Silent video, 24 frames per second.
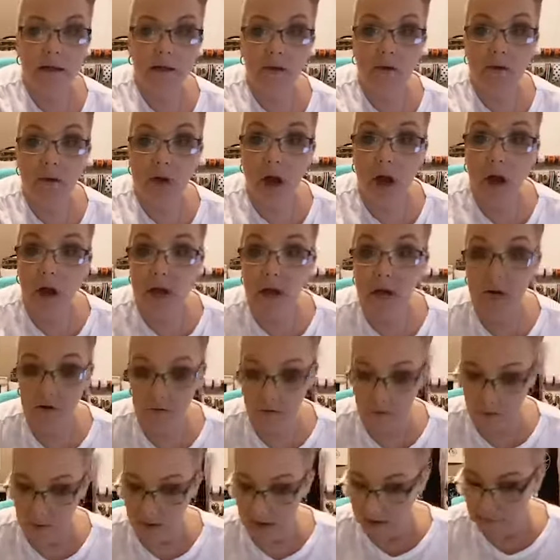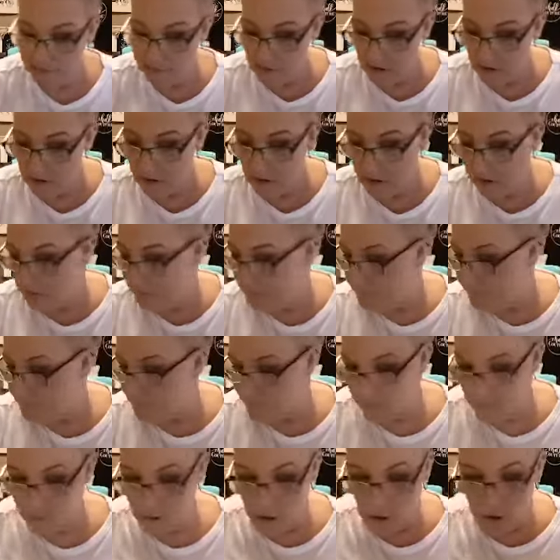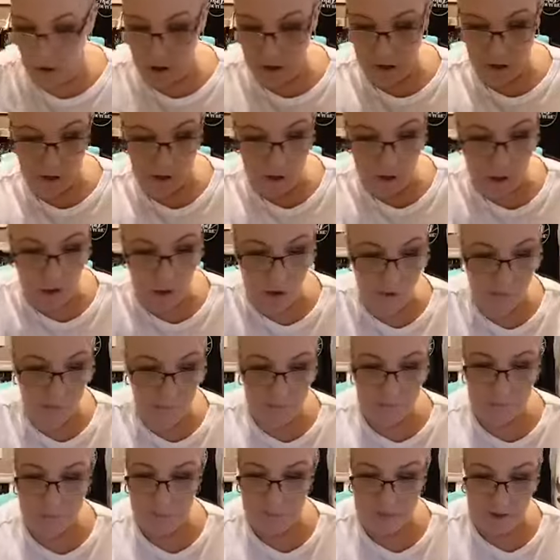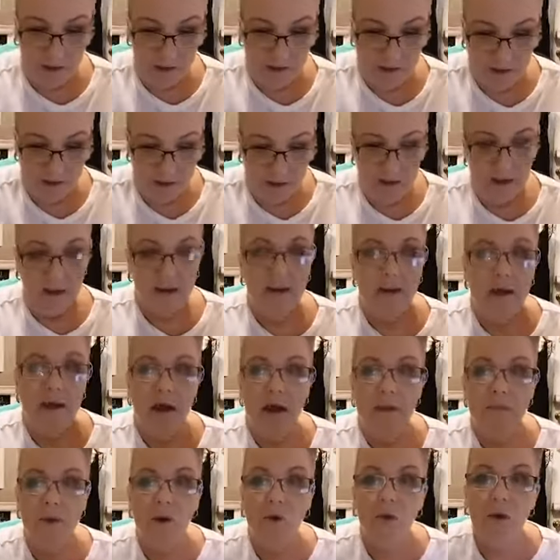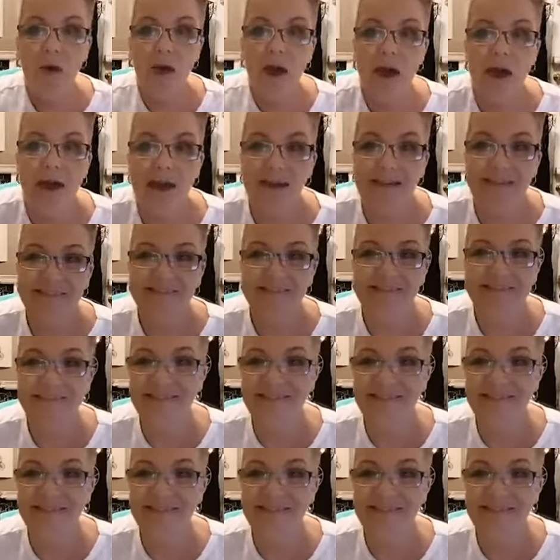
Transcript: a little tired, but you know, all in all, I'm okay.